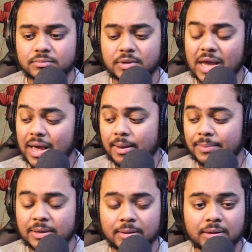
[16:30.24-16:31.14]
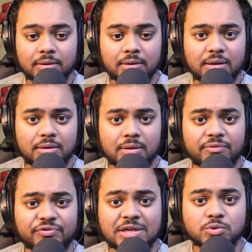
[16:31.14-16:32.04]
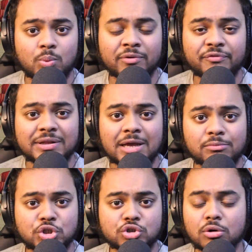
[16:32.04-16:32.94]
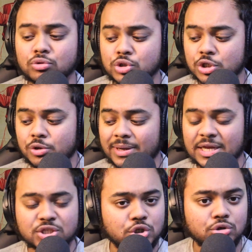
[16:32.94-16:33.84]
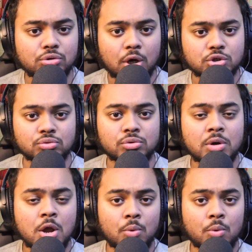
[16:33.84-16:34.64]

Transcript: yeah, I mean, if there's one thing that we struggled to do against Newcastle